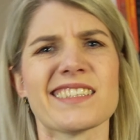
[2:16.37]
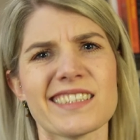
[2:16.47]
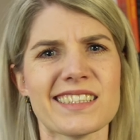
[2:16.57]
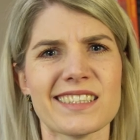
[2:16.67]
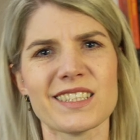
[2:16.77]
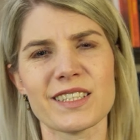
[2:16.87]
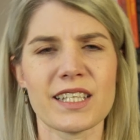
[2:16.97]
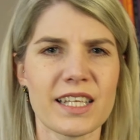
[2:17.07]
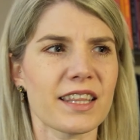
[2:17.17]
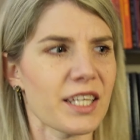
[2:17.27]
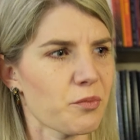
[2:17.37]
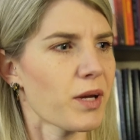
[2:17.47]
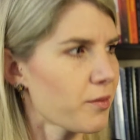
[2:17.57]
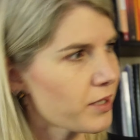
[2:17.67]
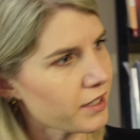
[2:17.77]
I think
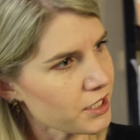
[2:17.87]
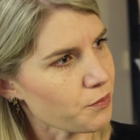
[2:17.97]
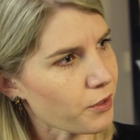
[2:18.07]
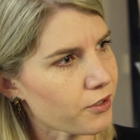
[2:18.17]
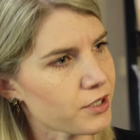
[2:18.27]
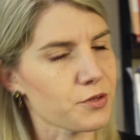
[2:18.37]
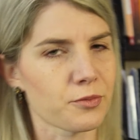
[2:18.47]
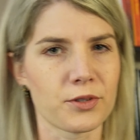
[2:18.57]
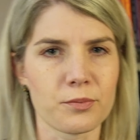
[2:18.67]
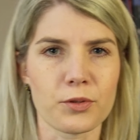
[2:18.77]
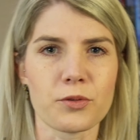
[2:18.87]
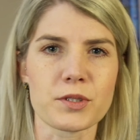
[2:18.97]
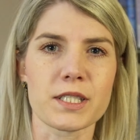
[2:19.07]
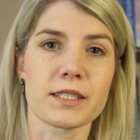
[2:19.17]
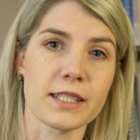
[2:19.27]
maybe this part is more
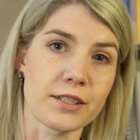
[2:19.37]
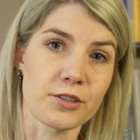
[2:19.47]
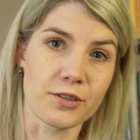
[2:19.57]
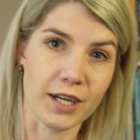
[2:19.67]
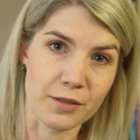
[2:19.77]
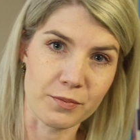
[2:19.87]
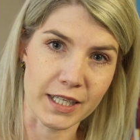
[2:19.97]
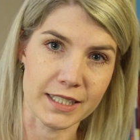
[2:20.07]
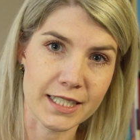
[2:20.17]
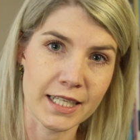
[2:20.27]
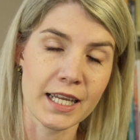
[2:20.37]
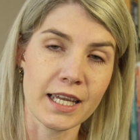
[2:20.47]
important, and you grab that.